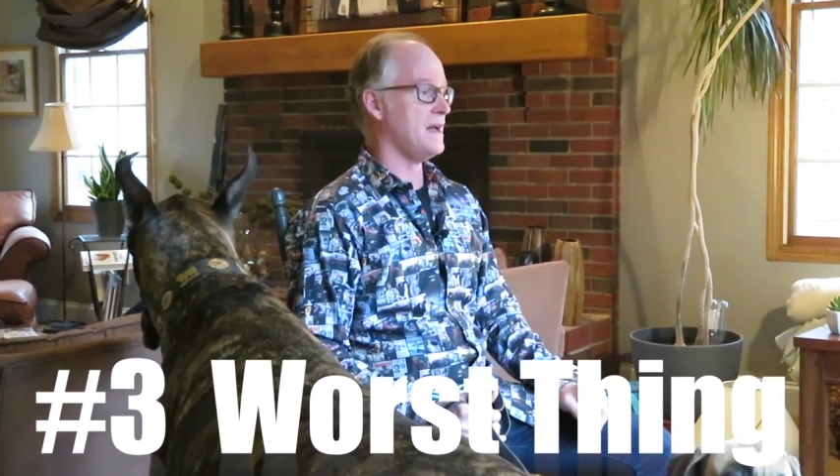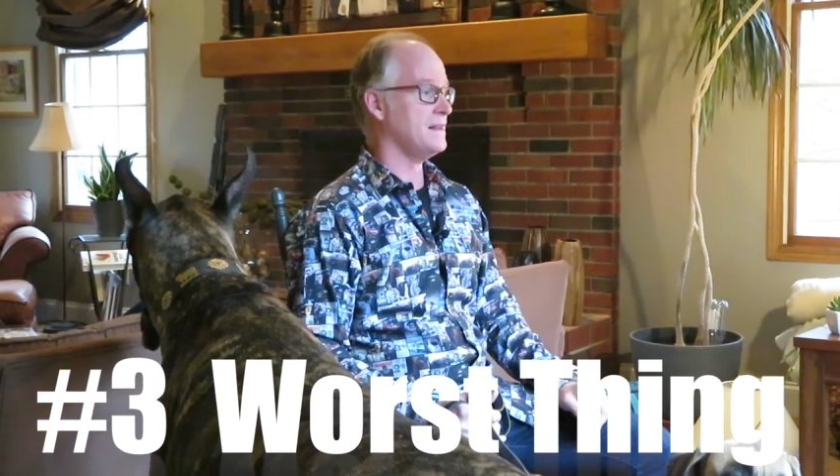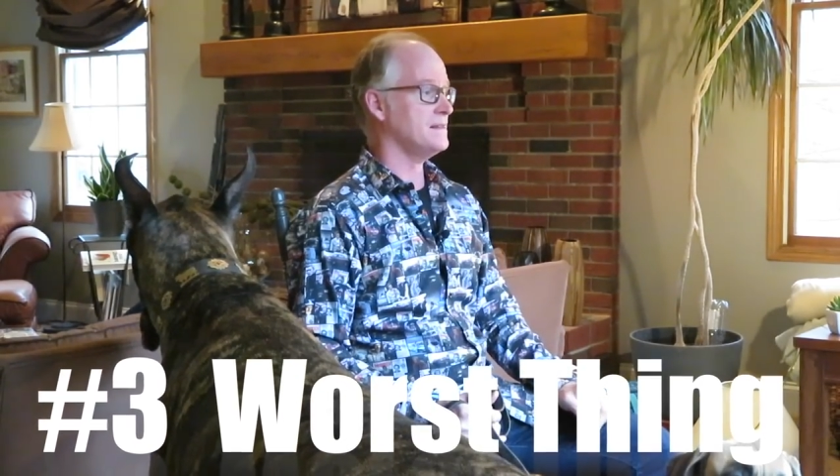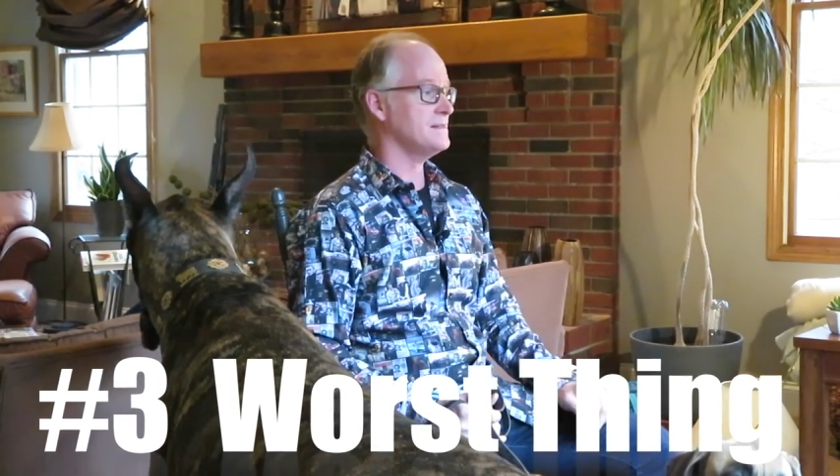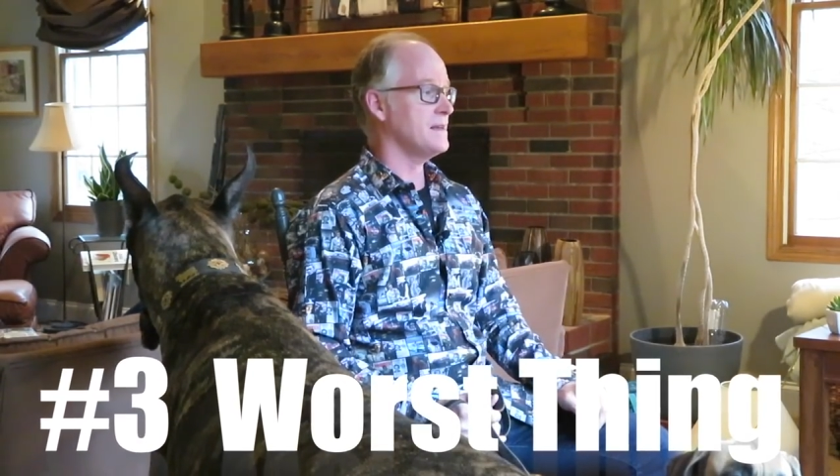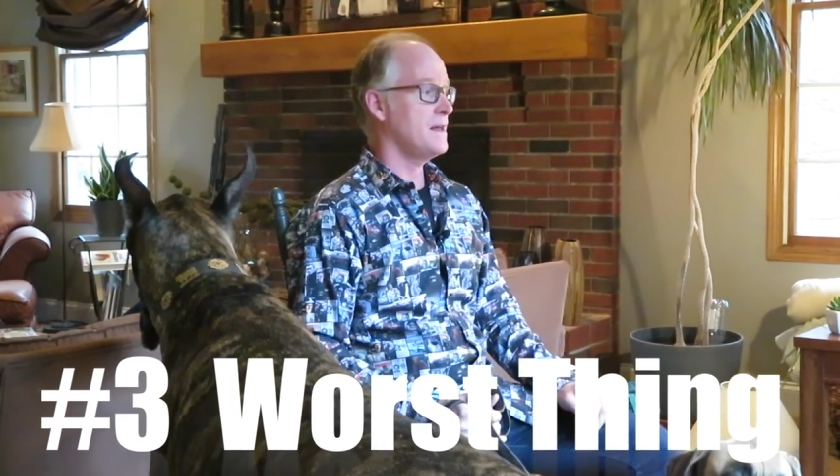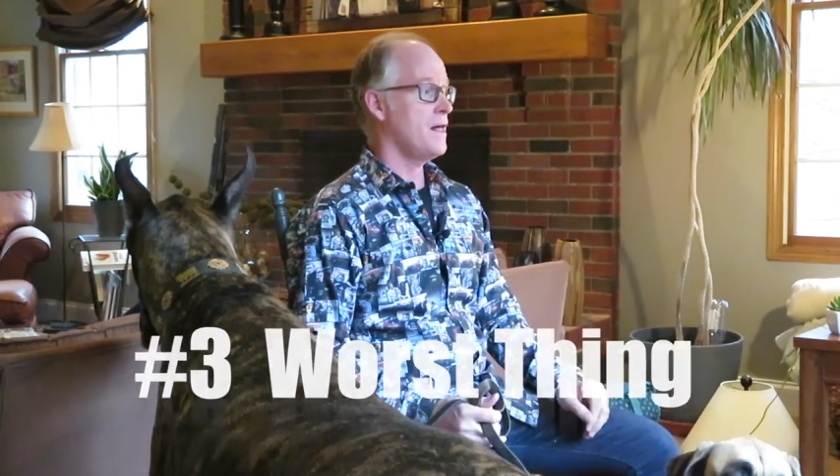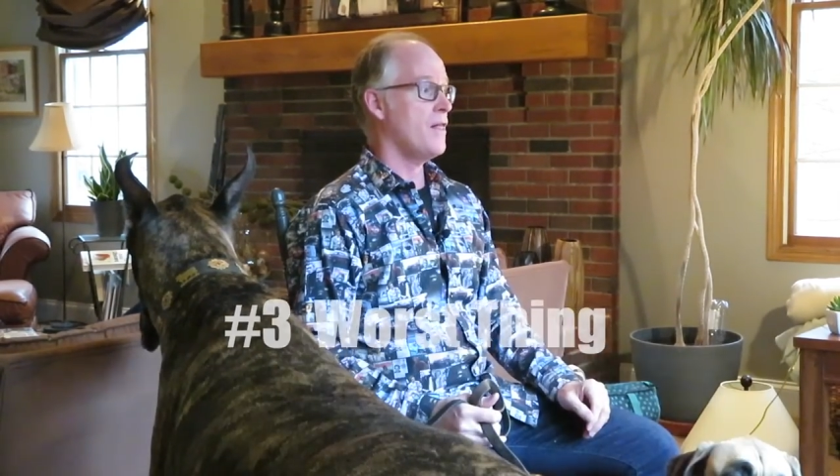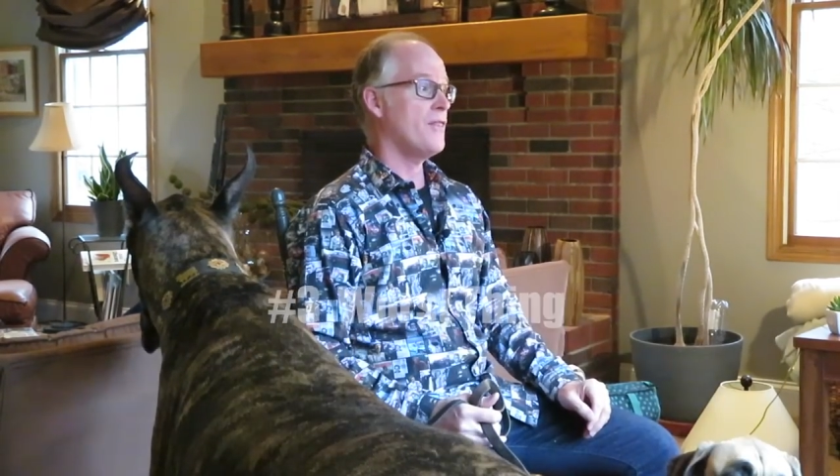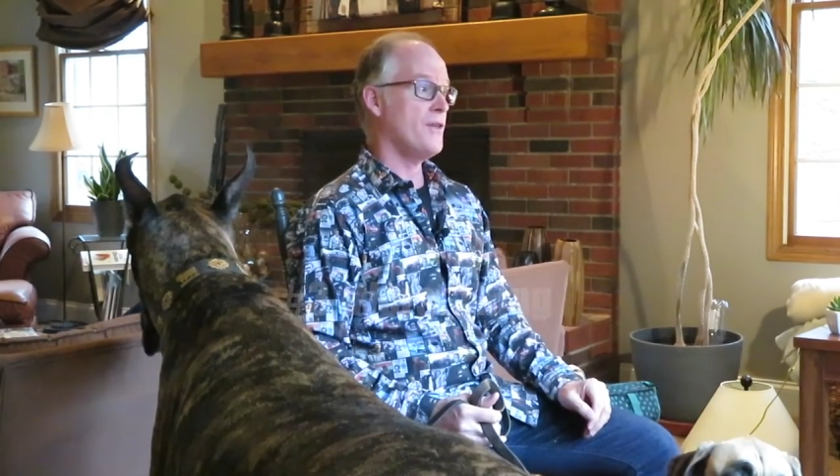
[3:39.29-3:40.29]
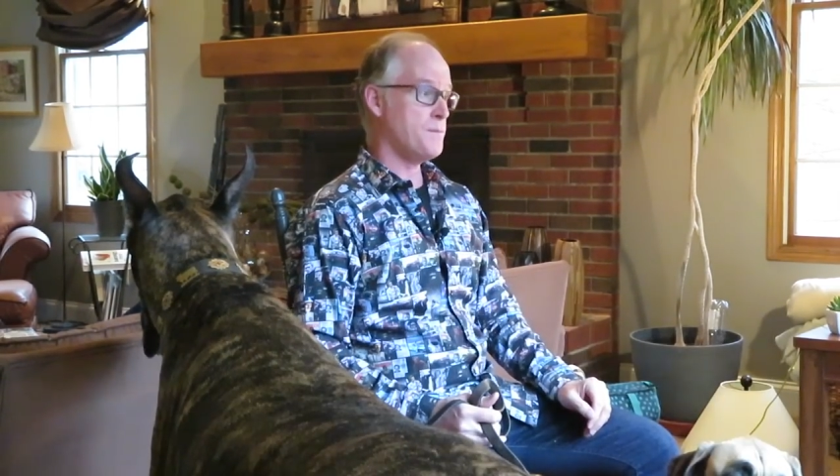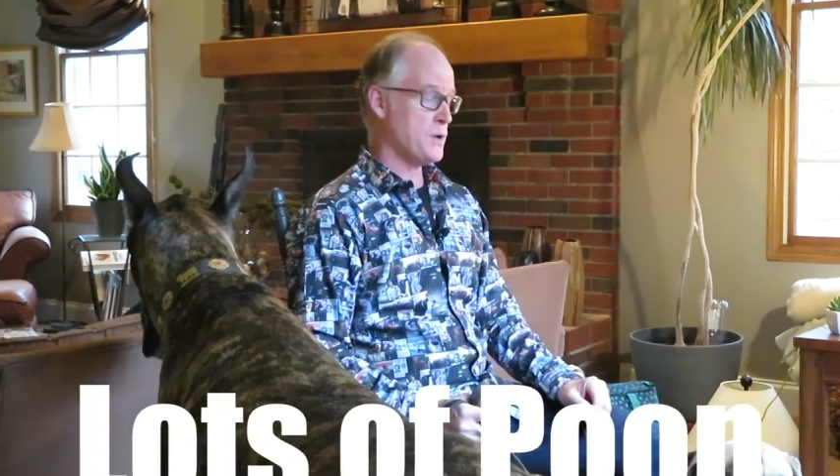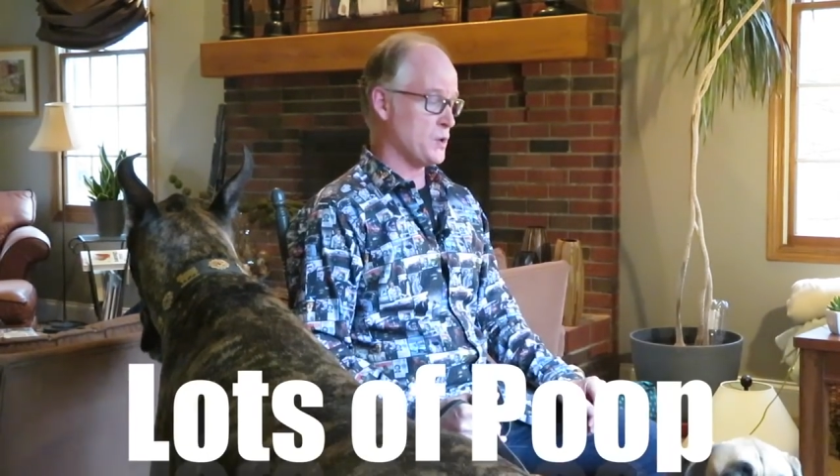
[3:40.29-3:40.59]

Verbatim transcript: and that is the